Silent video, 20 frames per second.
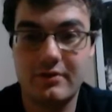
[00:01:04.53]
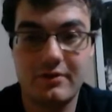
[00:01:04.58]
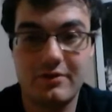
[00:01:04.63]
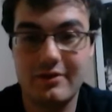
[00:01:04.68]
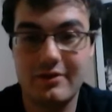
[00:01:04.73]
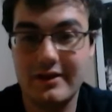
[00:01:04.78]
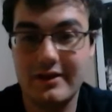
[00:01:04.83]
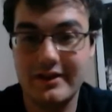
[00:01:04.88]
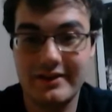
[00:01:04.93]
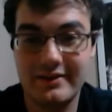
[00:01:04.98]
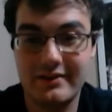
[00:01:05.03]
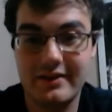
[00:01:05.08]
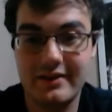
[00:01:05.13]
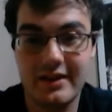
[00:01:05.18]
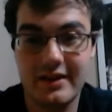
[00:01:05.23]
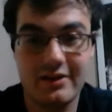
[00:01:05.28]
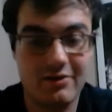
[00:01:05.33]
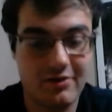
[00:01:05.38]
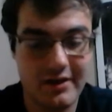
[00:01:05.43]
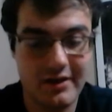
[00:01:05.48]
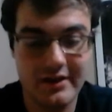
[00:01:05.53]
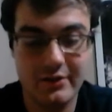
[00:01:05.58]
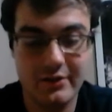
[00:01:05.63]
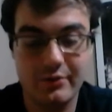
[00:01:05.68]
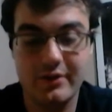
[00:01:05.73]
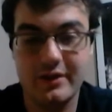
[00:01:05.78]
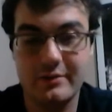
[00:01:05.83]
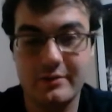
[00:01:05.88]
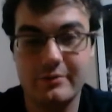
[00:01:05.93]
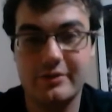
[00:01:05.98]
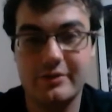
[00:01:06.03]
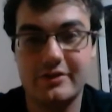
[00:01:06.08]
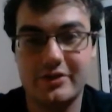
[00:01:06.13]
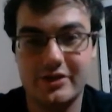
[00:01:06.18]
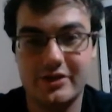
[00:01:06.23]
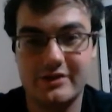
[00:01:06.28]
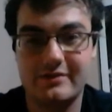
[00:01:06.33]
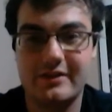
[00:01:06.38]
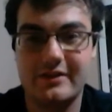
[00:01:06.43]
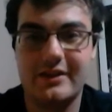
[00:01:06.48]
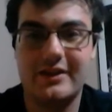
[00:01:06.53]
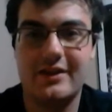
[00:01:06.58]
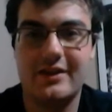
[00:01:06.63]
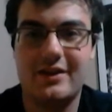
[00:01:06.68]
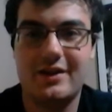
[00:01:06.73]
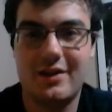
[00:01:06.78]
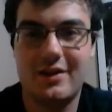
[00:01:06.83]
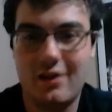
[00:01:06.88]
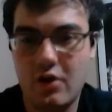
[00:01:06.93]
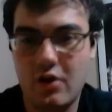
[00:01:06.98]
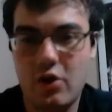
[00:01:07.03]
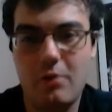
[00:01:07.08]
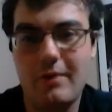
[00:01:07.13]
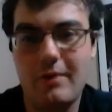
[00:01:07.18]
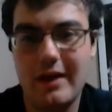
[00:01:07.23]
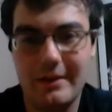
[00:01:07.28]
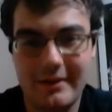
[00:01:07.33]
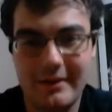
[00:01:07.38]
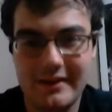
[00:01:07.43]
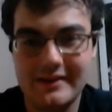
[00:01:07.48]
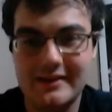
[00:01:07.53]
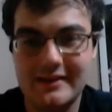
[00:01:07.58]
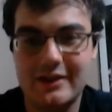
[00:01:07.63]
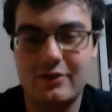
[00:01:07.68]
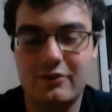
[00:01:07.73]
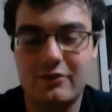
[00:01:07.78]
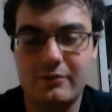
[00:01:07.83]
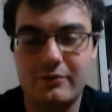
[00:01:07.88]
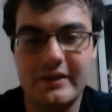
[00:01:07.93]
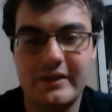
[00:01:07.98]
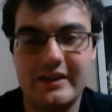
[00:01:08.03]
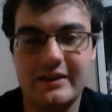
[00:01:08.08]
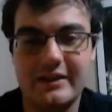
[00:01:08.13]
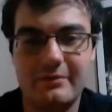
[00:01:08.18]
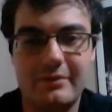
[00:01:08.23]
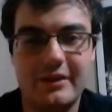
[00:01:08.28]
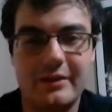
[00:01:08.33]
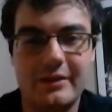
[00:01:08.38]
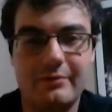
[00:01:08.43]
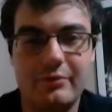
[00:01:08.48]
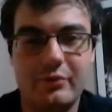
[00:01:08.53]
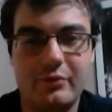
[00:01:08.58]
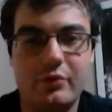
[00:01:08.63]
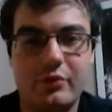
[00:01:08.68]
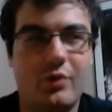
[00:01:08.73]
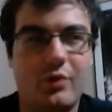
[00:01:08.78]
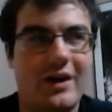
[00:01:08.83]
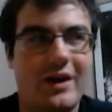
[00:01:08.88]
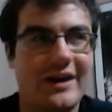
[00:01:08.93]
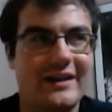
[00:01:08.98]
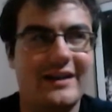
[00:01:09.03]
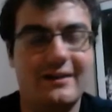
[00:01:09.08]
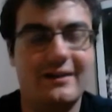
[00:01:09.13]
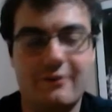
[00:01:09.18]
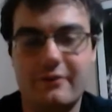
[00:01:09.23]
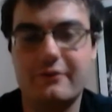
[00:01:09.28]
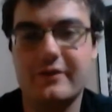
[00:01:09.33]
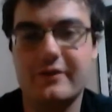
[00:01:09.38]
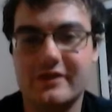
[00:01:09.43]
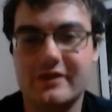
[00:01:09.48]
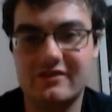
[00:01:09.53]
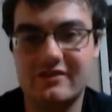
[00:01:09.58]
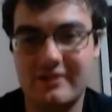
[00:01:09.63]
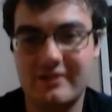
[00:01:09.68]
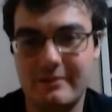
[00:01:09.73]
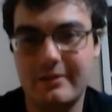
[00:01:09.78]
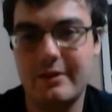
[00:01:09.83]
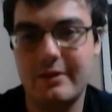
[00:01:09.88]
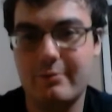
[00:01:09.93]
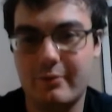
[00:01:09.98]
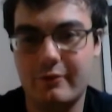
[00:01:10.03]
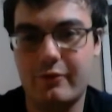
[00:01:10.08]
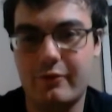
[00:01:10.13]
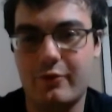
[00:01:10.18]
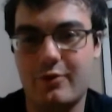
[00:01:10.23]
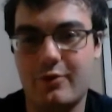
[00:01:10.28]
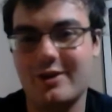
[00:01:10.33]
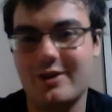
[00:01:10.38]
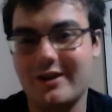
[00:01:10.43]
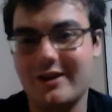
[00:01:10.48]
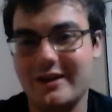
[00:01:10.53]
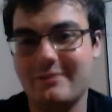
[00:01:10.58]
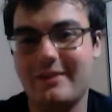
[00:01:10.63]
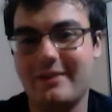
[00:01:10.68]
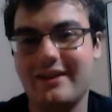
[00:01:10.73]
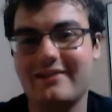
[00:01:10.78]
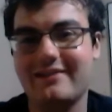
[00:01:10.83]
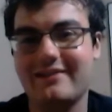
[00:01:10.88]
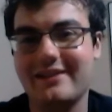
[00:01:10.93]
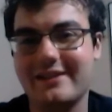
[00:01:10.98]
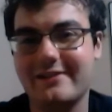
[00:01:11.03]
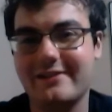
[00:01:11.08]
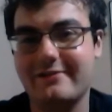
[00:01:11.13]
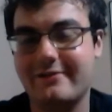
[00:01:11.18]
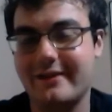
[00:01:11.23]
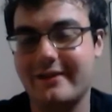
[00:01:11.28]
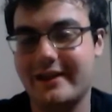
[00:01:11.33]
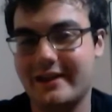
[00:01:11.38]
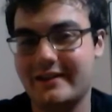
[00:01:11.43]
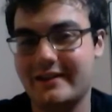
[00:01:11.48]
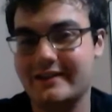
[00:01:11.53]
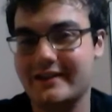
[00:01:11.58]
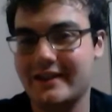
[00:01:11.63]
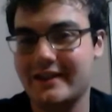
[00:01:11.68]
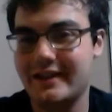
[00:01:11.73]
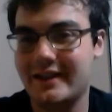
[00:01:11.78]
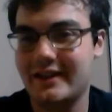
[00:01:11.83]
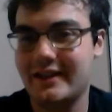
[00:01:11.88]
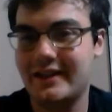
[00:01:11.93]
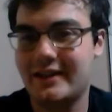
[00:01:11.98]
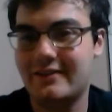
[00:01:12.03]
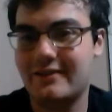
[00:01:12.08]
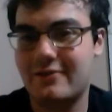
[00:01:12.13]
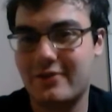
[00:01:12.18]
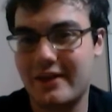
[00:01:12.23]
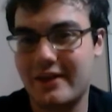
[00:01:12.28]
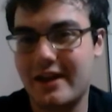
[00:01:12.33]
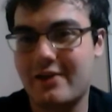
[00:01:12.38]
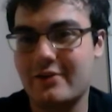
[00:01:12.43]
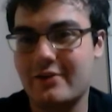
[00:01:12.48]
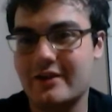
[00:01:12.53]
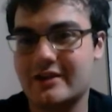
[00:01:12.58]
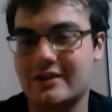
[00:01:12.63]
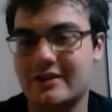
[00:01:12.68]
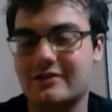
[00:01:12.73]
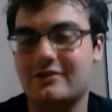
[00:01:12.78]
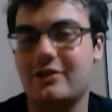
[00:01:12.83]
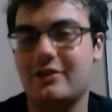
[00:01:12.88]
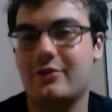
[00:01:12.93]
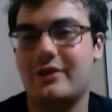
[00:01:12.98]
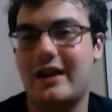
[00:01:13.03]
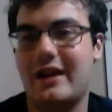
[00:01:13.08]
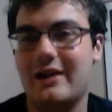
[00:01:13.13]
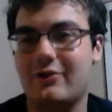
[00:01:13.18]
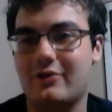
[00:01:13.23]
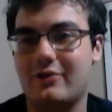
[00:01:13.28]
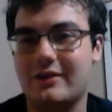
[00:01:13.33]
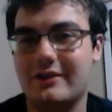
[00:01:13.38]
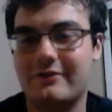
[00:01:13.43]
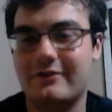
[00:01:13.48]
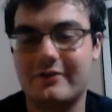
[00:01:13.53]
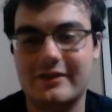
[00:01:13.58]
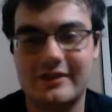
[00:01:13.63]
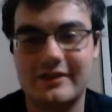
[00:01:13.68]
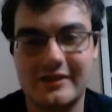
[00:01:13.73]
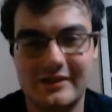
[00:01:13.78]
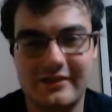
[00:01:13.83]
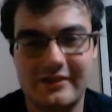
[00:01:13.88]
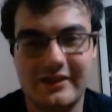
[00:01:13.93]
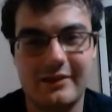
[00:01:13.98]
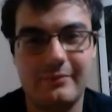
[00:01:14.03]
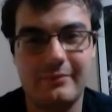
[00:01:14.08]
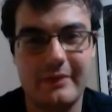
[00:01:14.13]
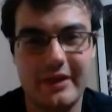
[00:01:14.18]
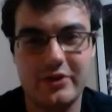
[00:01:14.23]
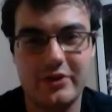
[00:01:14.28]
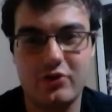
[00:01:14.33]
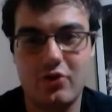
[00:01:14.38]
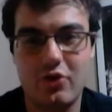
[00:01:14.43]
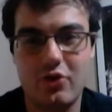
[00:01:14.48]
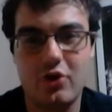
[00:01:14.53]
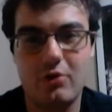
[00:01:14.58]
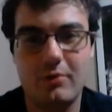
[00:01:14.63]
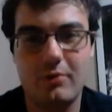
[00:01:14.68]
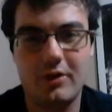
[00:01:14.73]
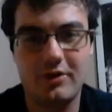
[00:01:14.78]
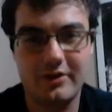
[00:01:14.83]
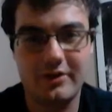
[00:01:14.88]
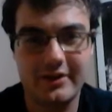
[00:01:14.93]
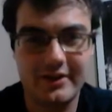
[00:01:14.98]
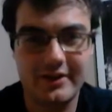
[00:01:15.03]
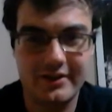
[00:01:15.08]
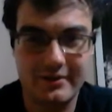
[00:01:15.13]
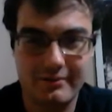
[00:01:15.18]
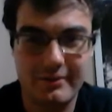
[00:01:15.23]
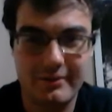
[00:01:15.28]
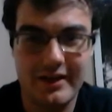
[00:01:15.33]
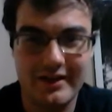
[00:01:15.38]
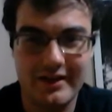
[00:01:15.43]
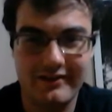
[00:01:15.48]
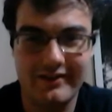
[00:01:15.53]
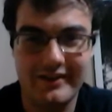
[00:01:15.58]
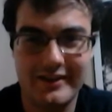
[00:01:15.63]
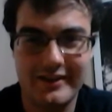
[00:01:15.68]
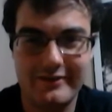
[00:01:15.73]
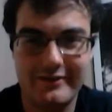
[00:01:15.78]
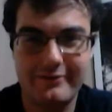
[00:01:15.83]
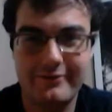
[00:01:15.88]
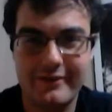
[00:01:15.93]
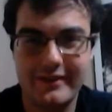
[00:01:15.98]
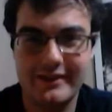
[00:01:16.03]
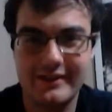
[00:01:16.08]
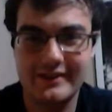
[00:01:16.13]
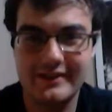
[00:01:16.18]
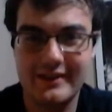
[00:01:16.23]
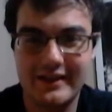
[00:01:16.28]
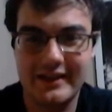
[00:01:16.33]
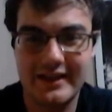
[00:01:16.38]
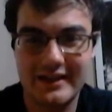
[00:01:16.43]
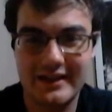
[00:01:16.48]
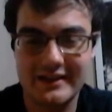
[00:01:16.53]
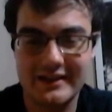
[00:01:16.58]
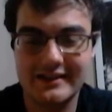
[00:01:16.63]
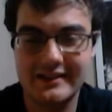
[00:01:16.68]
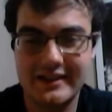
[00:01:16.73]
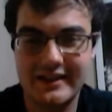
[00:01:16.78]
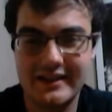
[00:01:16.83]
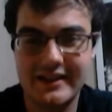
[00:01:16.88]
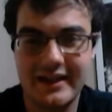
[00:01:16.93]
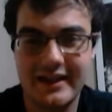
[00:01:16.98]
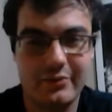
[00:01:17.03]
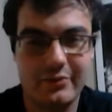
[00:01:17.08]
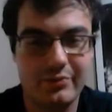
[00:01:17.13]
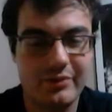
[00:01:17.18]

or anyone, but just all by myself, meeting people who I had never physically met before in my life. And for that reason alone, I look at this as like a major hallmark in my life. And I gotta say, I